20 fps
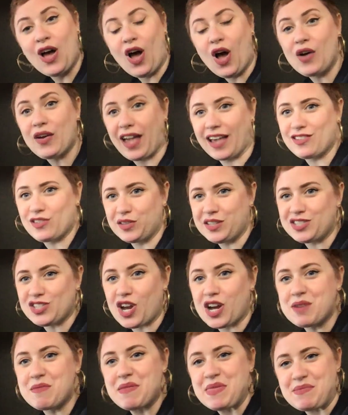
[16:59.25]
Okay, so let's
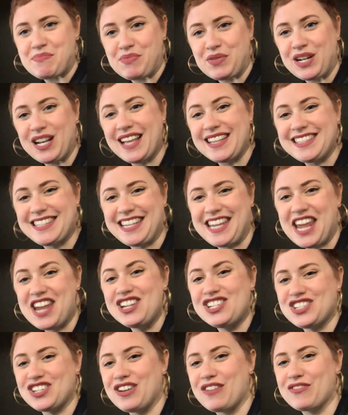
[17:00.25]
talk about the
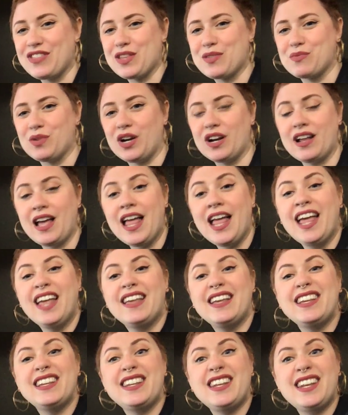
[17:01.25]
pronunciation of this word,
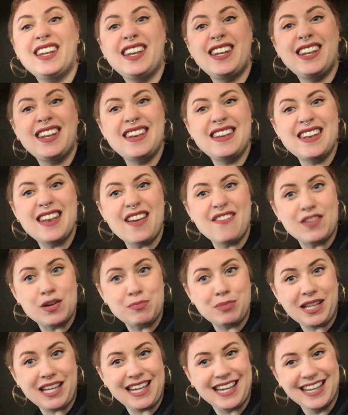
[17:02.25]

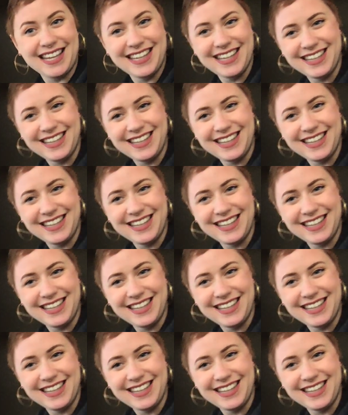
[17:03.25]
inevitably.